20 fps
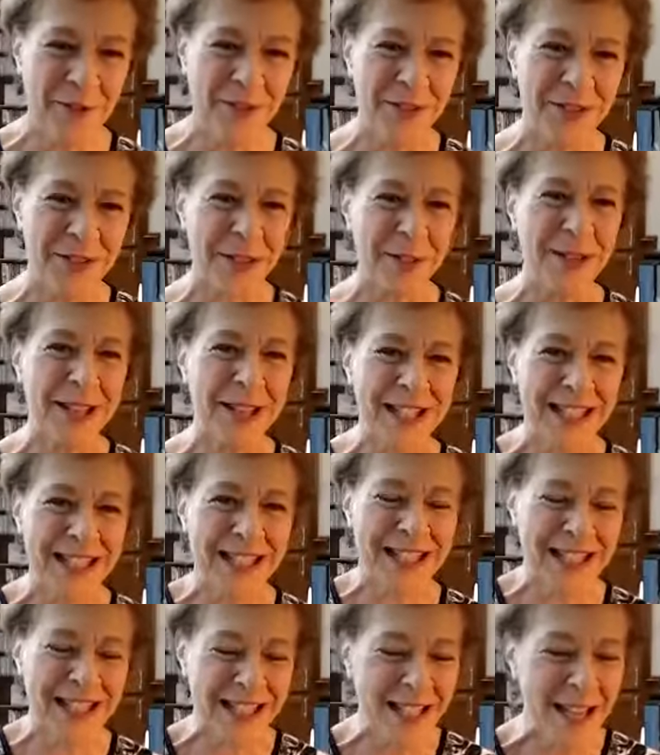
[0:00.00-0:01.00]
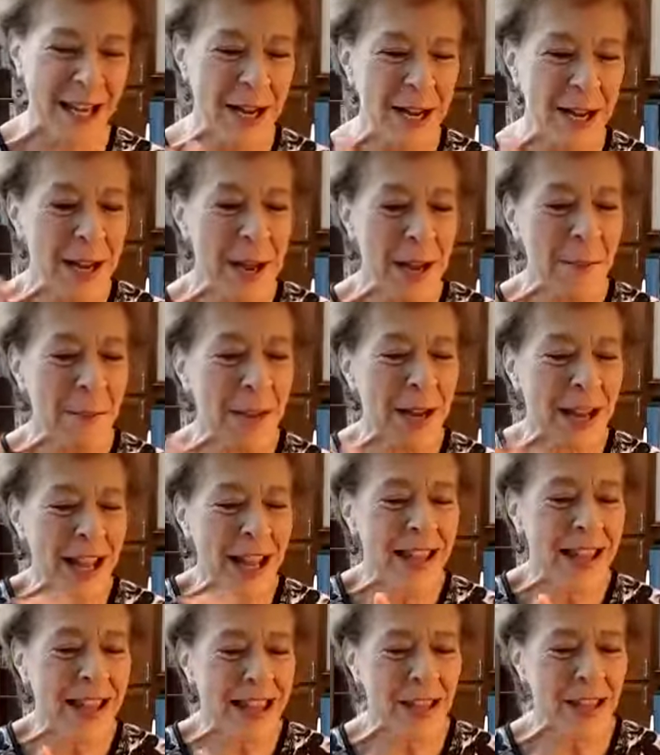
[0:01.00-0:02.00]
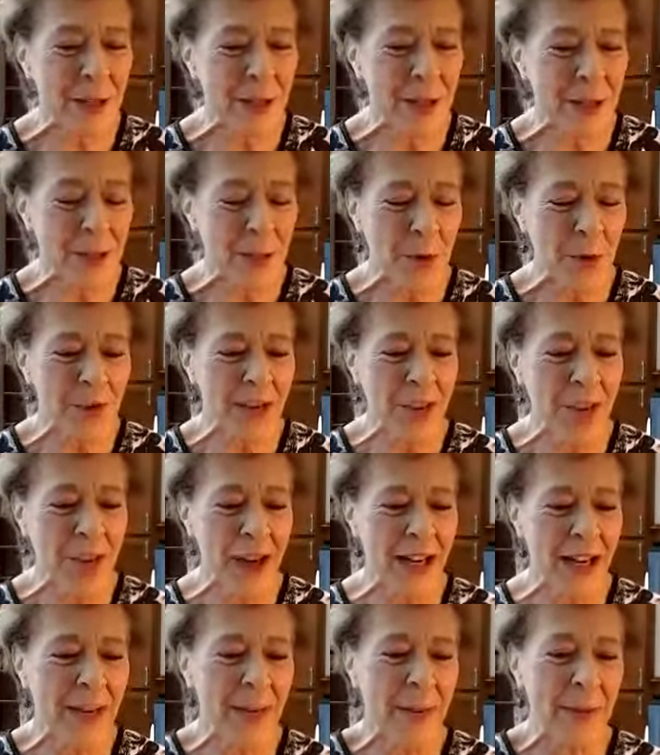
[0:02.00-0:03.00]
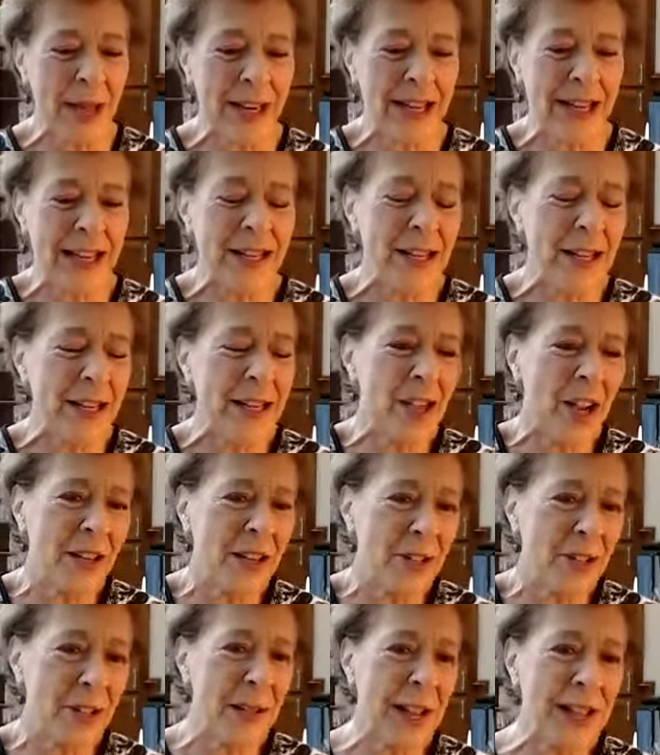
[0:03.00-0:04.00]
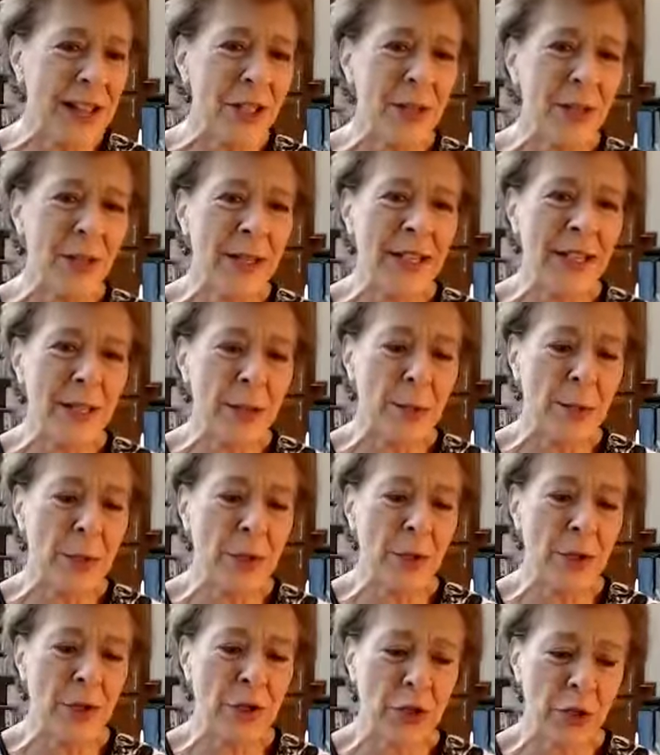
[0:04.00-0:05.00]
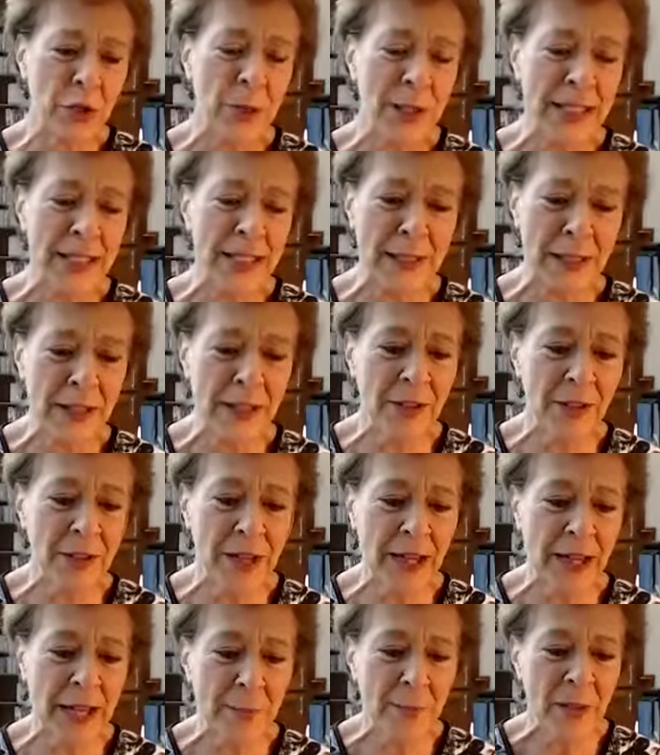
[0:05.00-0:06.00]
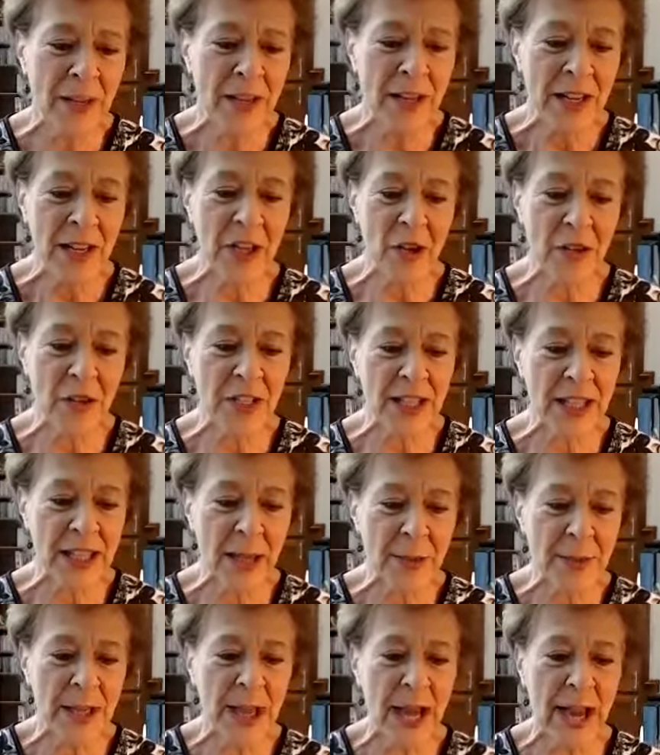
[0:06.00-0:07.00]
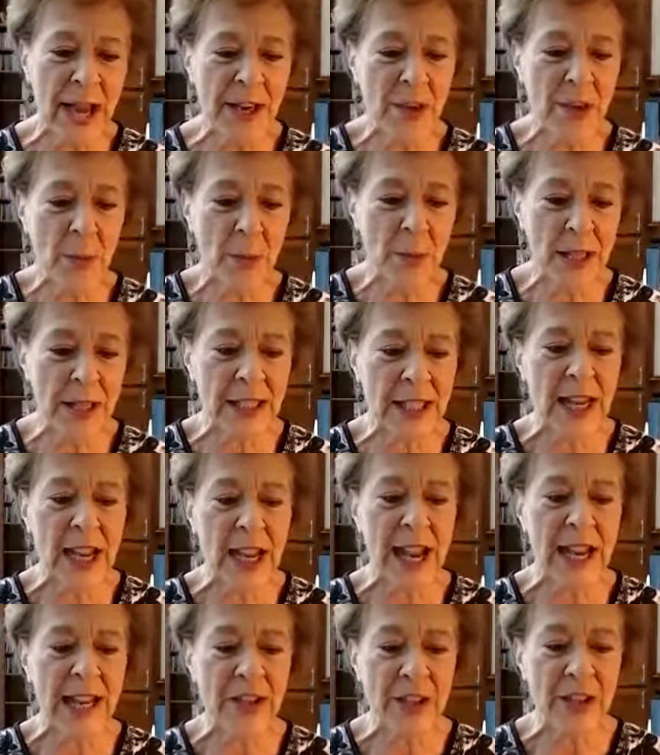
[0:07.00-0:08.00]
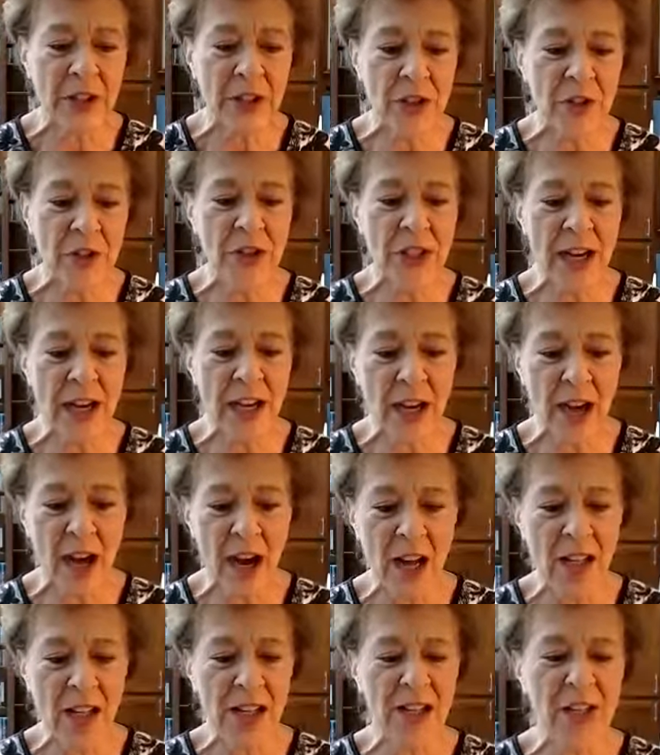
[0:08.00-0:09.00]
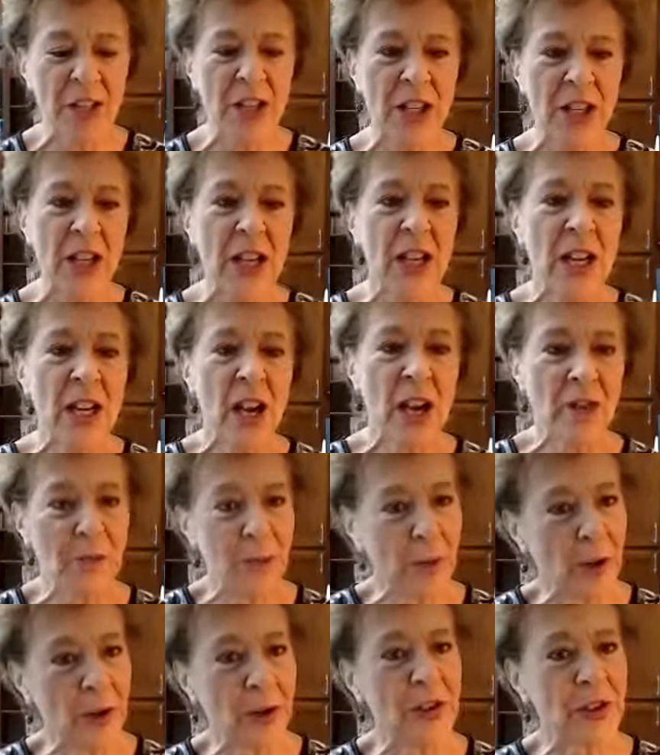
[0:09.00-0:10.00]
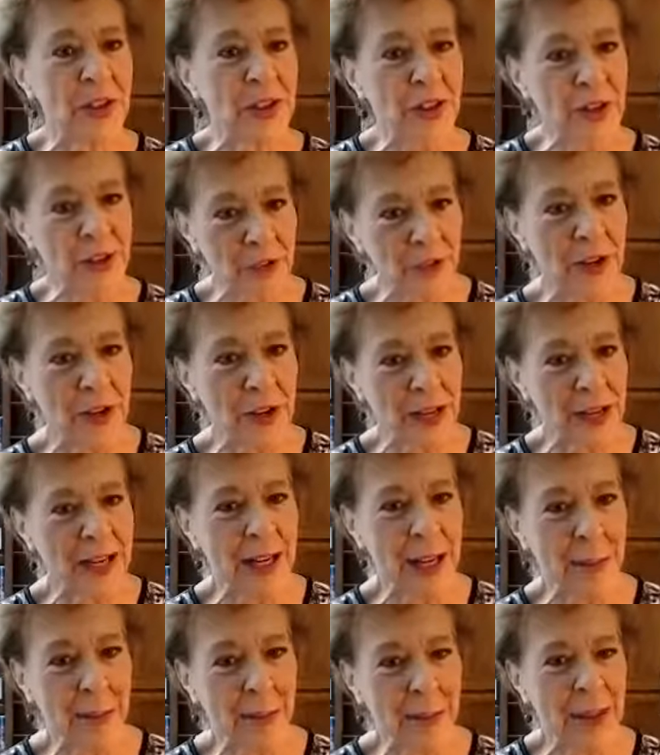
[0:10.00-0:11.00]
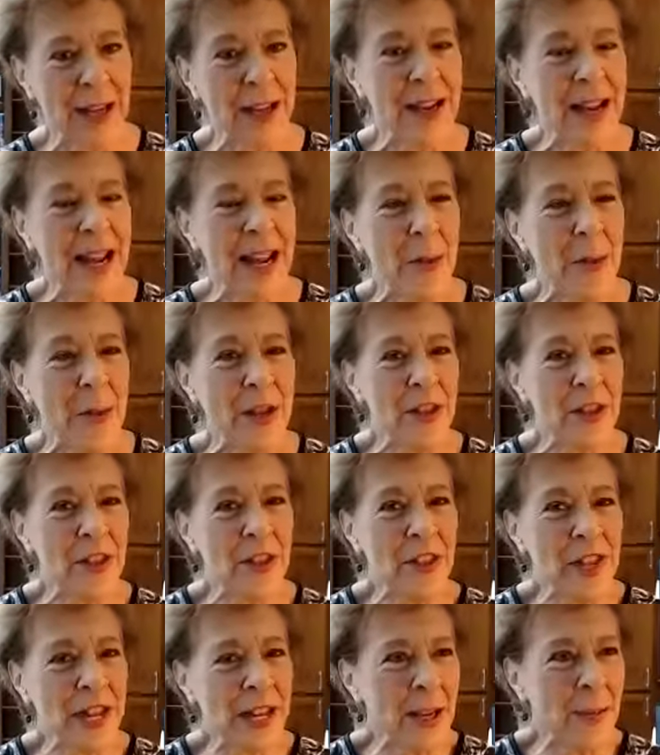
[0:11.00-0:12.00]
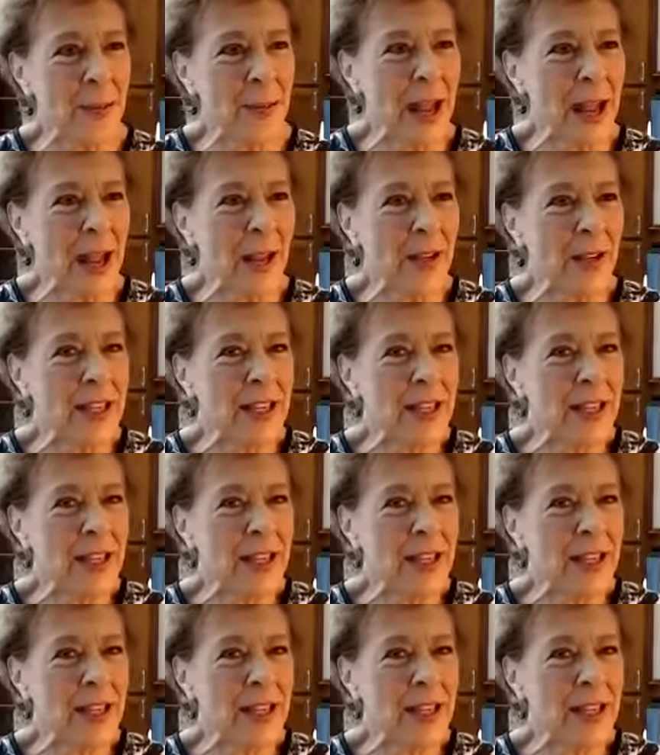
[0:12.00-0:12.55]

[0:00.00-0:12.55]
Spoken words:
some of these things. But I think it's worth talking about it. And Dr. Glasser, in his book, Choice Theory, the subtitle was A New Psychology of Personal Freedom. And when you think about